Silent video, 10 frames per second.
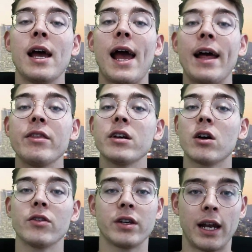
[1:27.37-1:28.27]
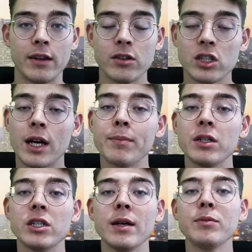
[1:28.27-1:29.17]
and the Continental
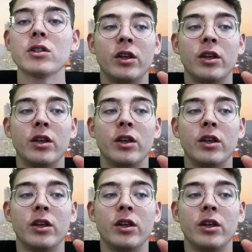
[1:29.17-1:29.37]
Championships,